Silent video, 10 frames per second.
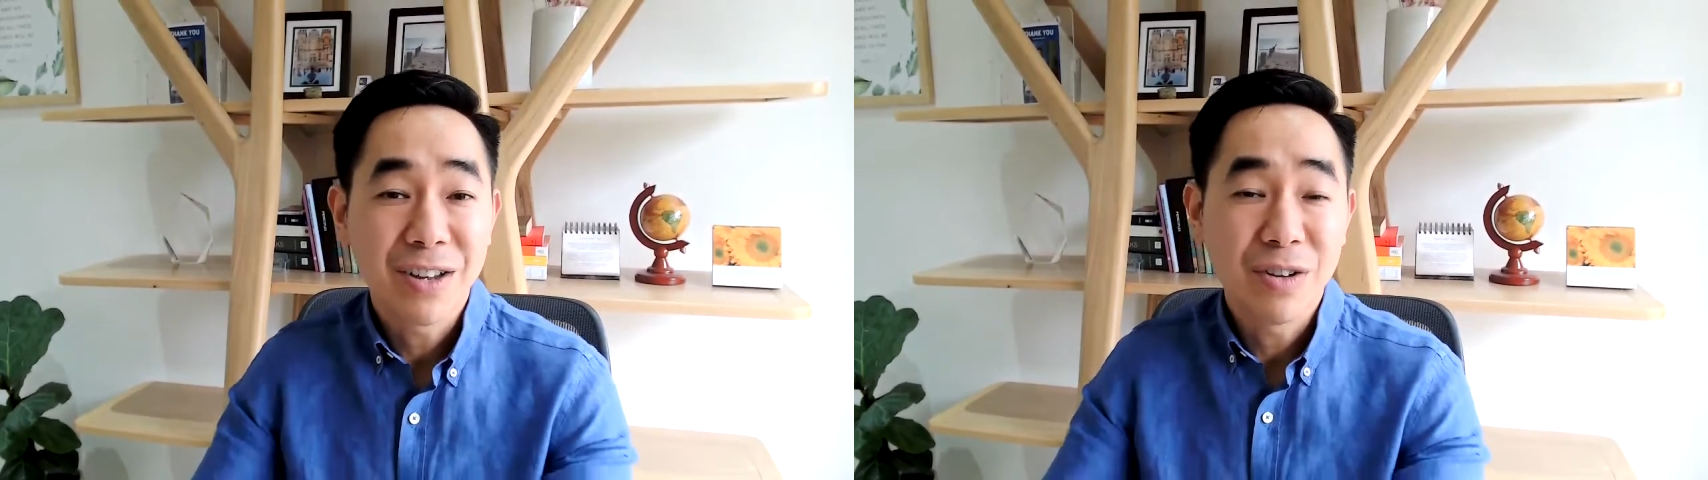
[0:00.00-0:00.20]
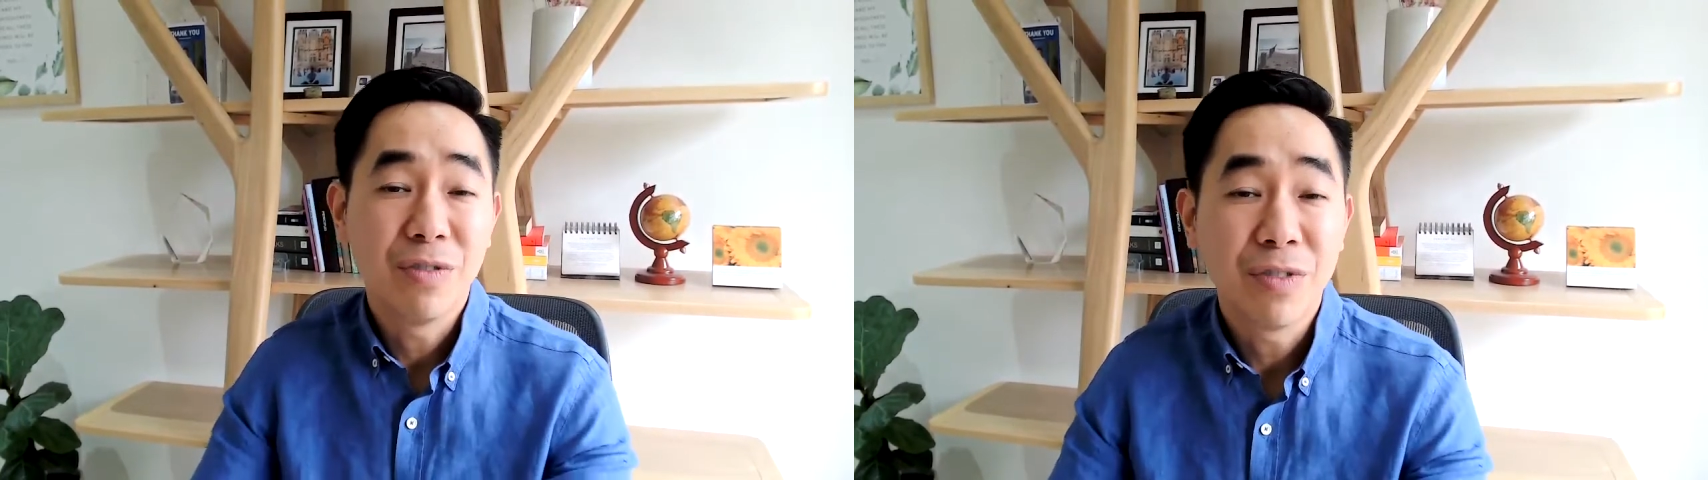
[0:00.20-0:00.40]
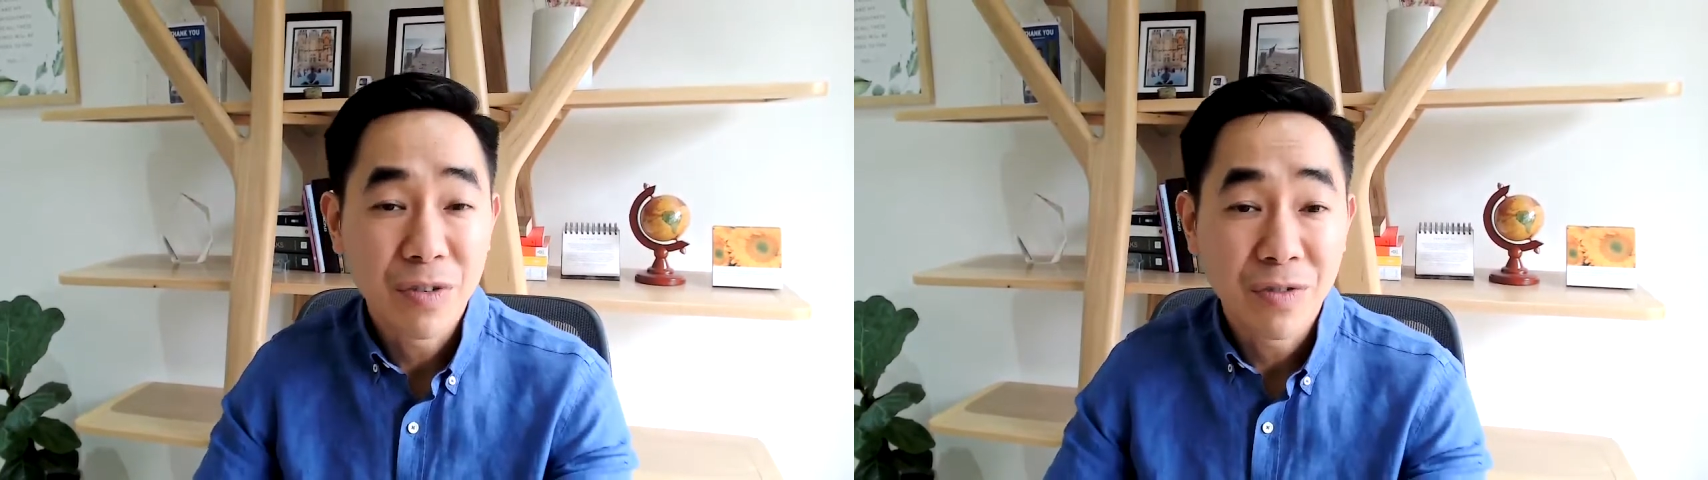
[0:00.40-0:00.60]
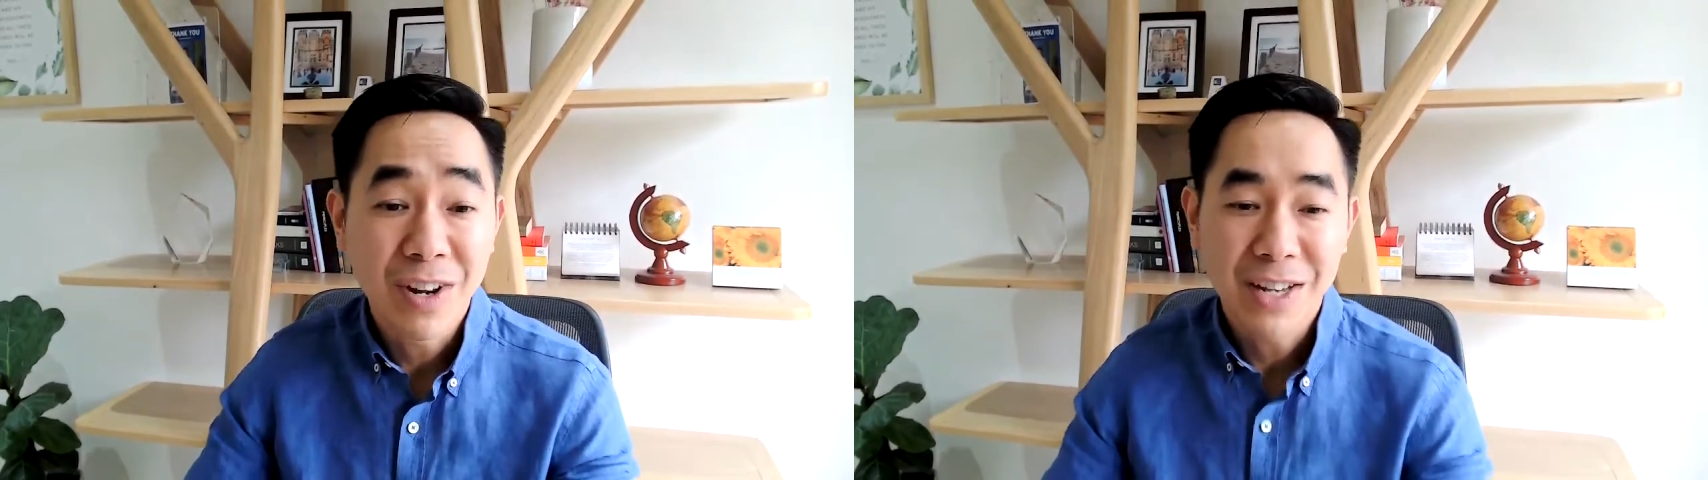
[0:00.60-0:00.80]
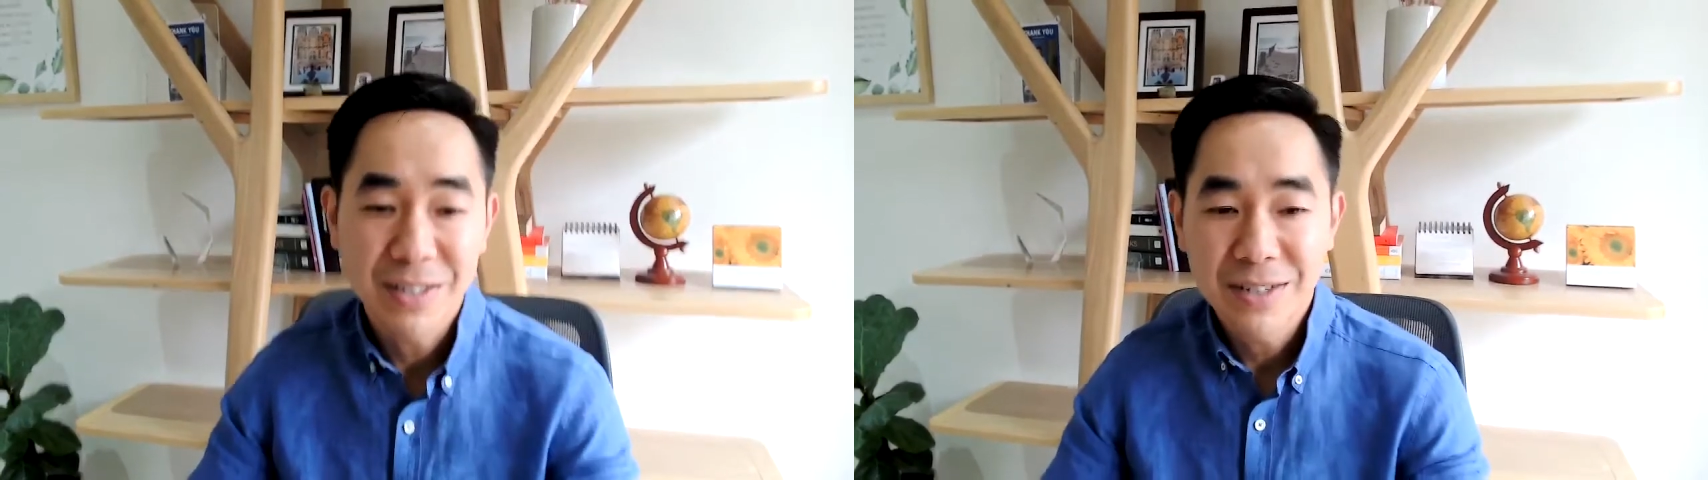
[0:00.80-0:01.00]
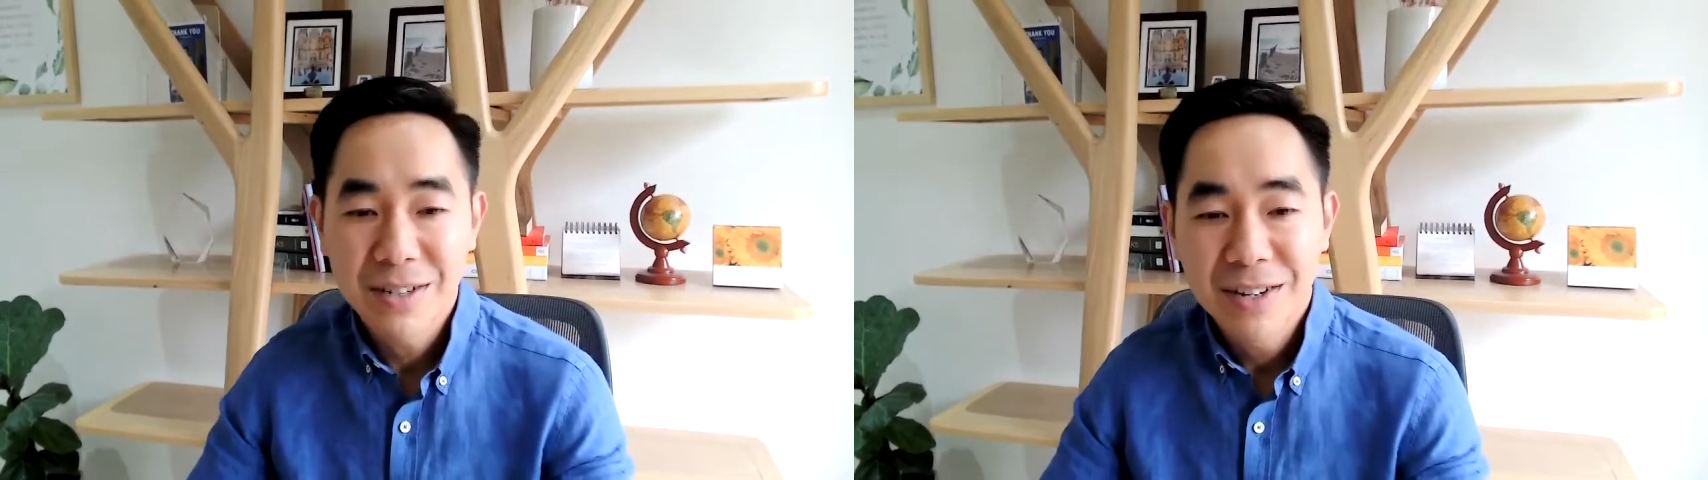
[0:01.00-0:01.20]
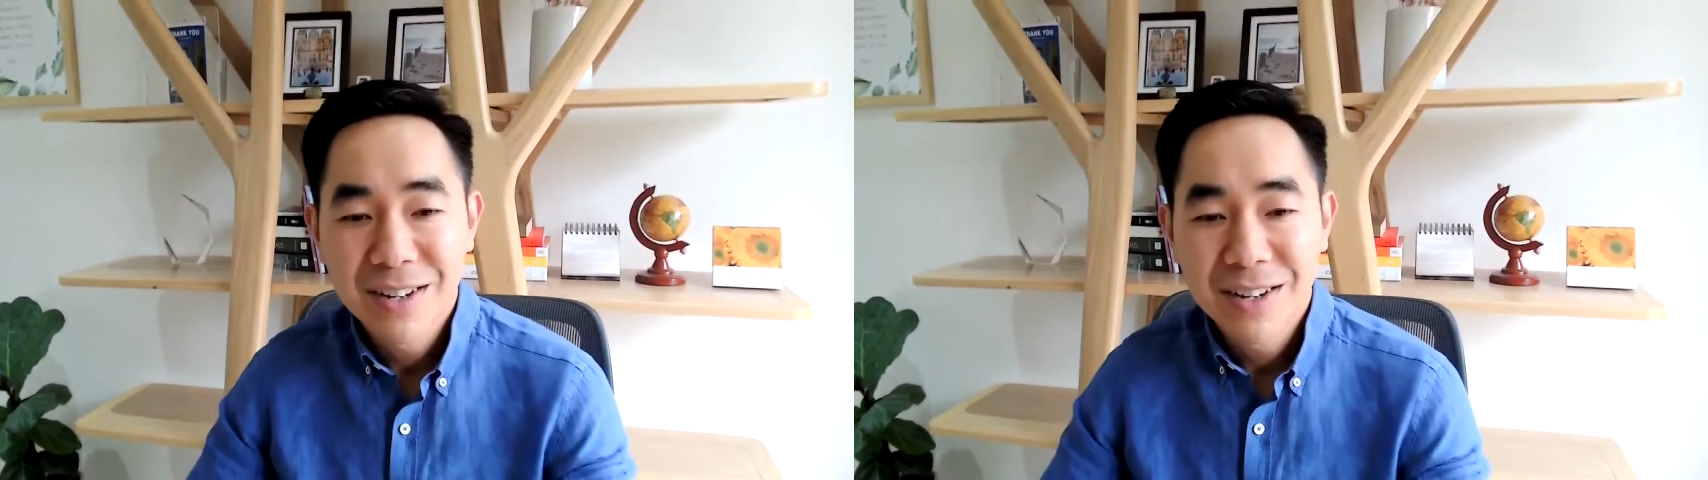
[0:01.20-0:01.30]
that you've lent?